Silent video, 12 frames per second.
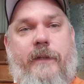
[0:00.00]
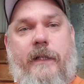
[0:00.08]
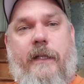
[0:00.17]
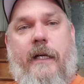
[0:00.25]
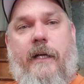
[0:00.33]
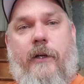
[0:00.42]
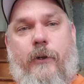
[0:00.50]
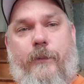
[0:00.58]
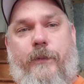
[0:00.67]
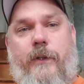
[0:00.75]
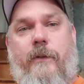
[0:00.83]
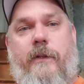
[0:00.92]
And I
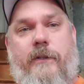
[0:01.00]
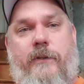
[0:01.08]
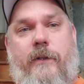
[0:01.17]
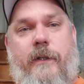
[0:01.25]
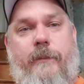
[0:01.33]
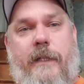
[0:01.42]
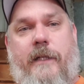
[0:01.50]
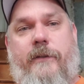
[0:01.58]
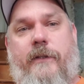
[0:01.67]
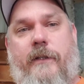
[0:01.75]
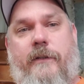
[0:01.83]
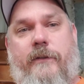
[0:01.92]
hope you enjoy my
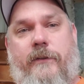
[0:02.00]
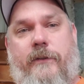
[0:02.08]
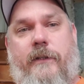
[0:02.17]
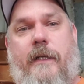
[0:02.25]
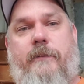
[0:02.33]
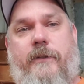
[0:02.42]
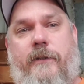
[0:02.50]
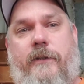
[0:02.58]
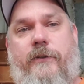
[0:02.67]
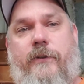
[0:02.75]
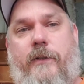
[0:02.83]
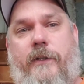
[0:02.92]
stickers as I'm going to
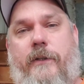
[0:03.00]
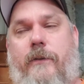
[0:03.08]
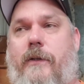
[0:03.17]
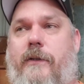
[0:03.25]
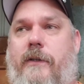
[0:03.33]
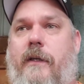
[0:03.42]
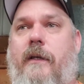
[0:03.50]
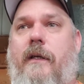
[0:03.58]
enjoy yours.